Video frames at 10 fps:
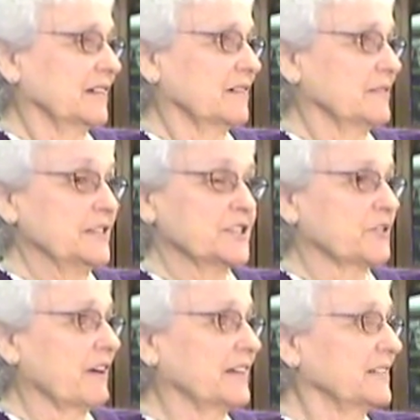Easter
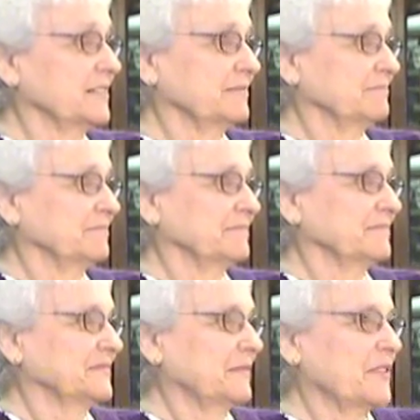Island.
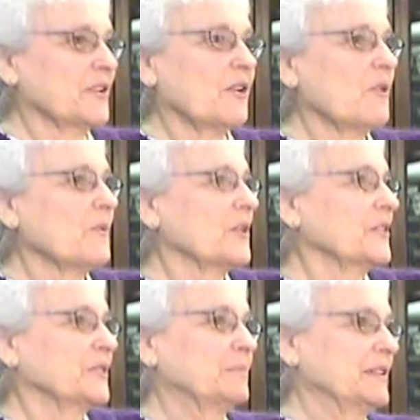I mean, they're all
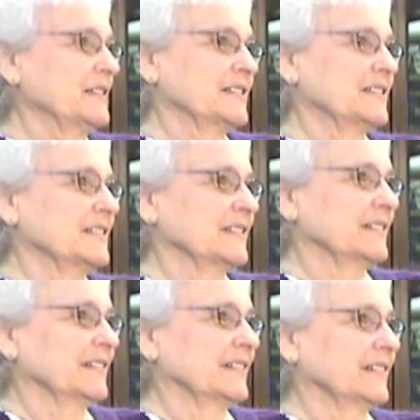wonderful places
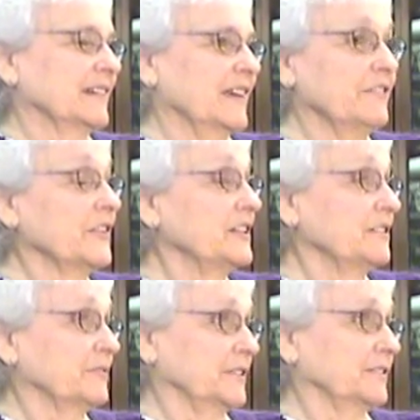and very
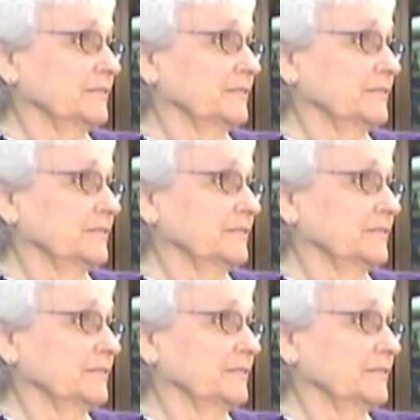different.